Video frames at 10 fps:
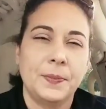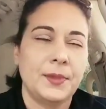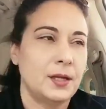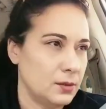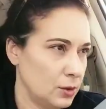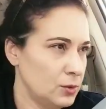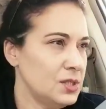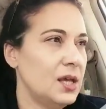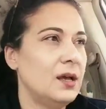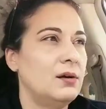than a
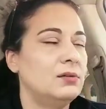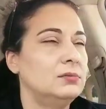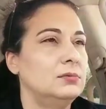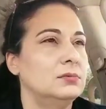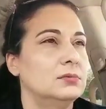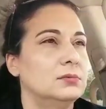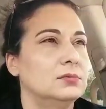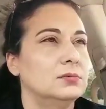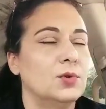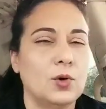hotel
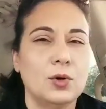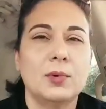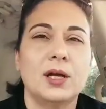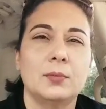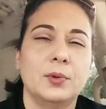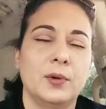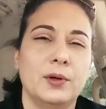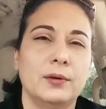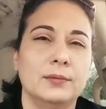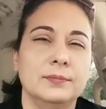or my
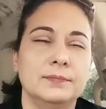employer.